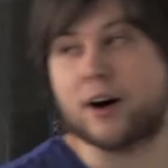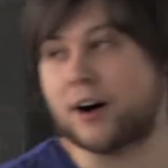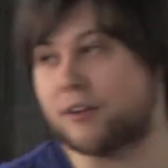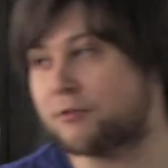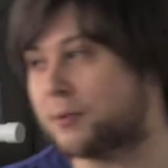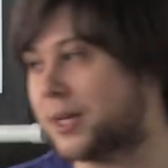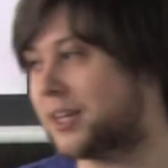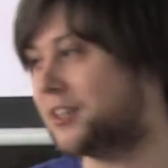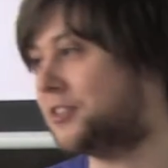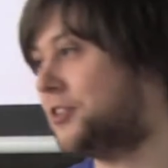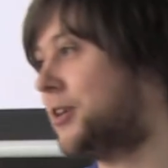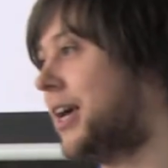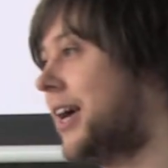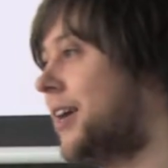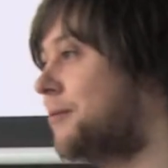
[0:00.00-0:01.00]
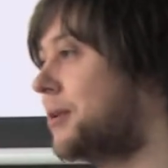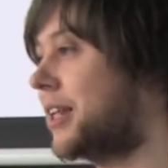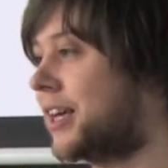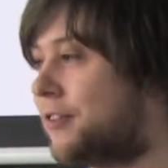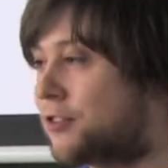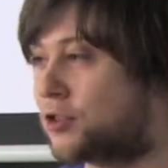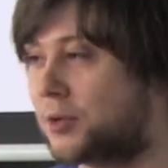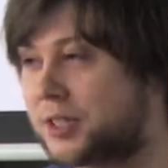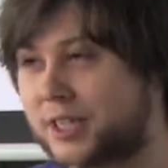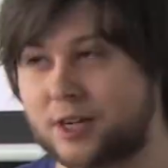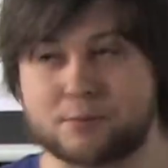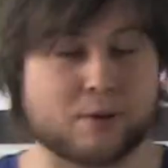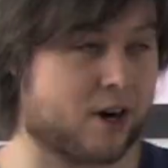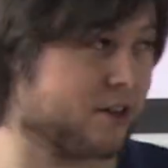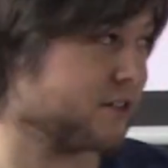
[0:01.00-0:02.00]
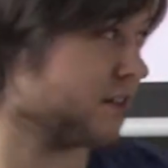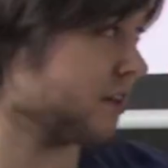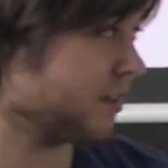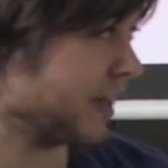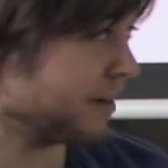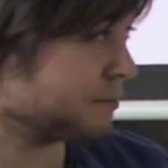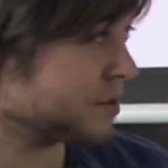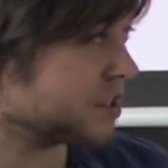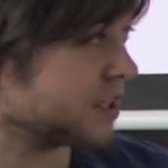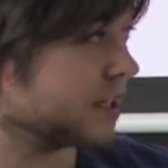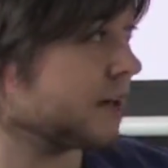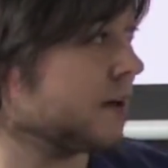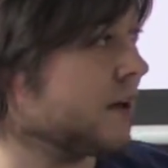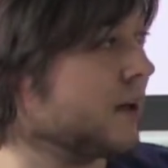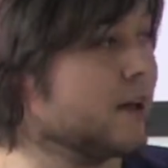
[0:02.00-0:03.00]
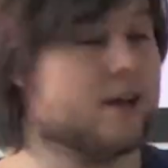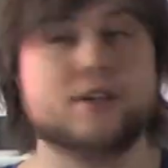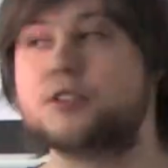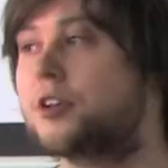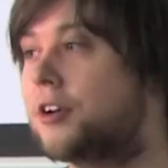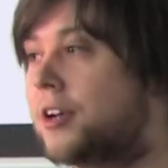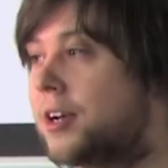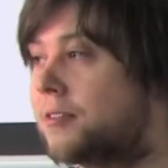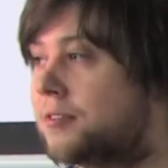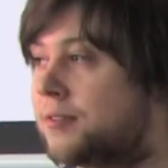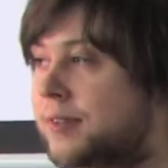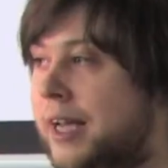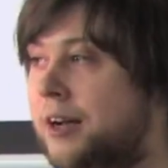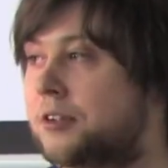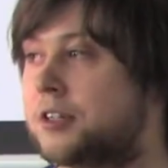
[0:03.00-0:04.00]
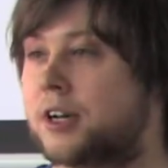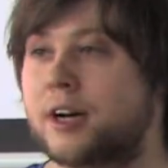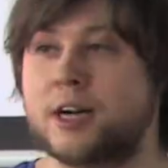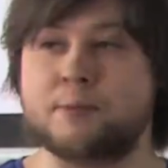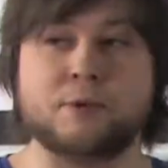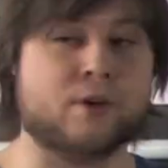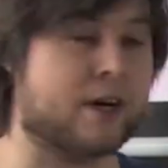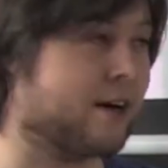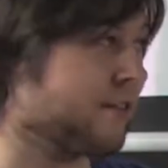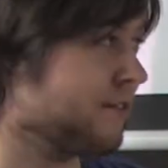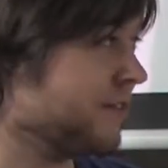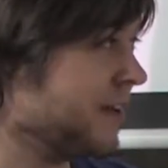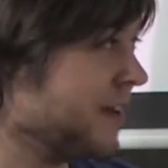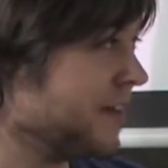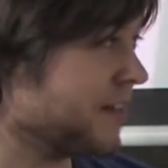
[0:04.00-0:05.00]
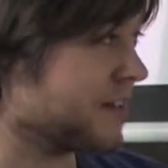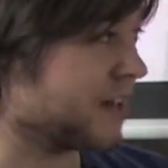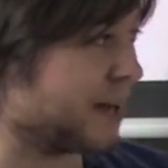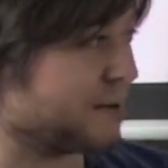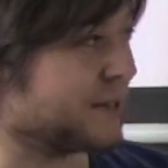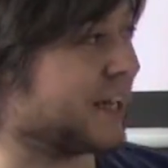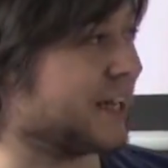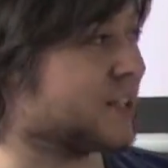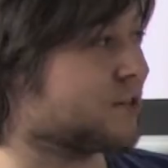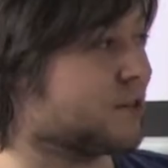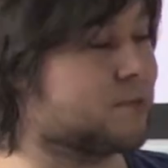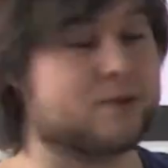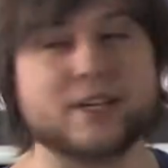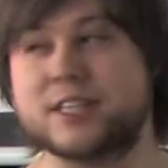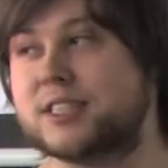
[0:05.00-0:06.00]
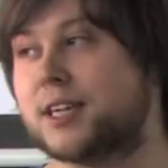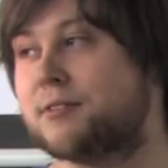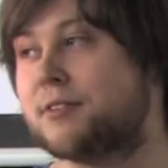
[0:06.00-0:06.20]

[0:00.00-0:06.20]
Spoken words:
off because you can't be like switching out parts on a live machine. So you have downtime, you have the time it takes to replace